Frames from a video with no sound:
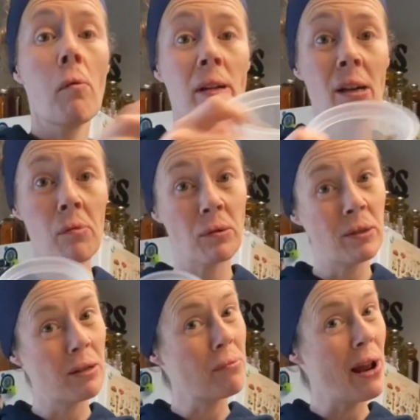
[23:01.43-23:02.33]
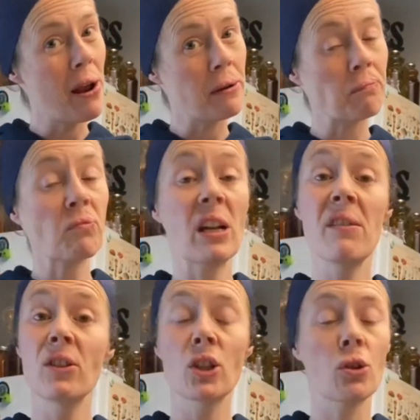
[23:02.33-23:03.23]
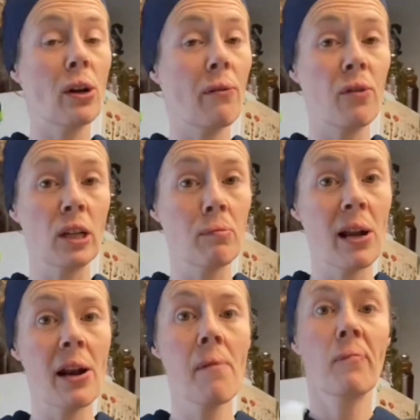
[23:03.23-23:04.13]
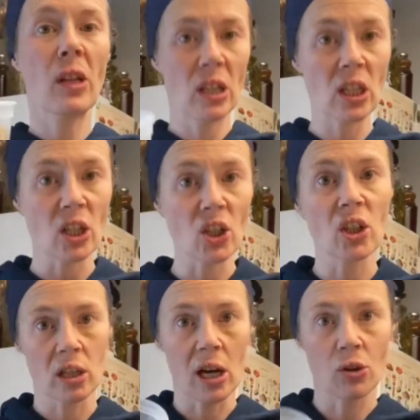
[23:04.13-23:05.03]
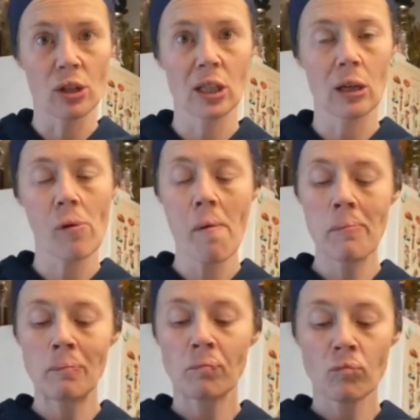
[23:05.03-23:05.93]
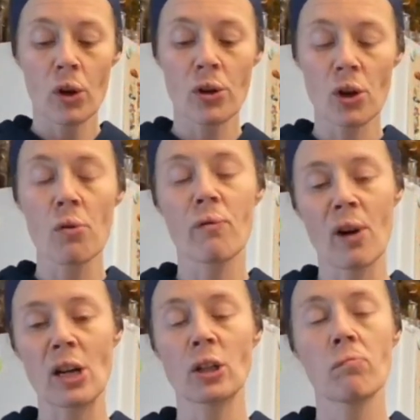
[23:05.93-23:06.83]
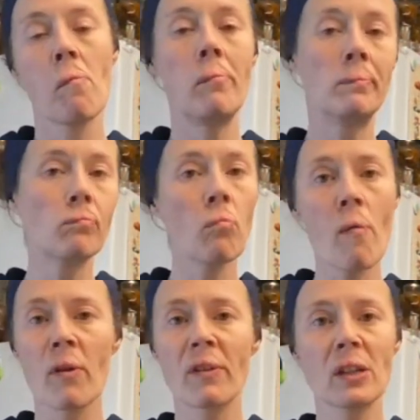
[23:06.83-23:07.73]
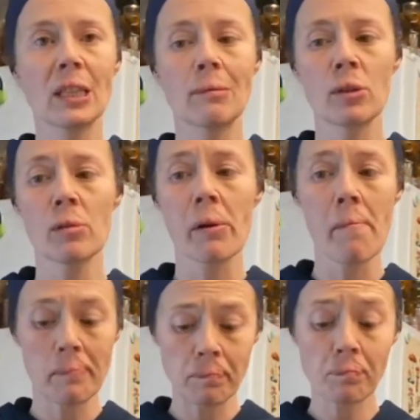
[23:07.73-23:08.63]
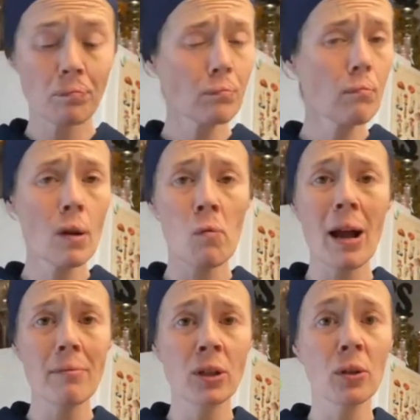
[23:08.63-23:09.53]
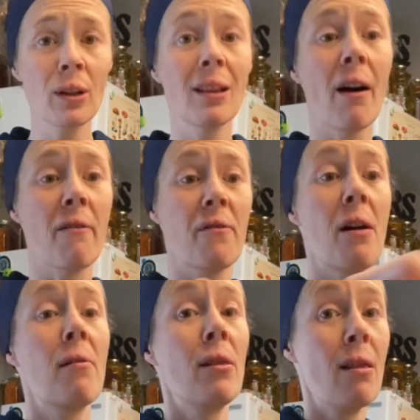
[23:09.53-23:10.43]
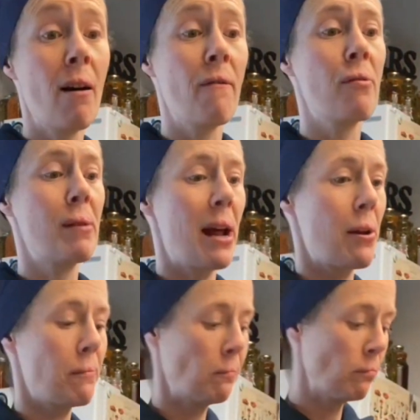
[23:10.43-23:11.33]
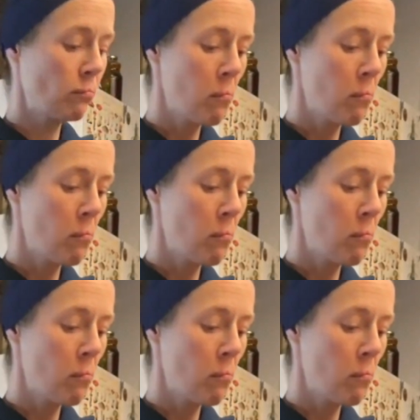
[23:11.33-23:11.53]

what we did was we did banana, and even just straight up fresh banana, because it just dehydrates anyway. You can go fresh. They're very similar, but we absolutely love the banana.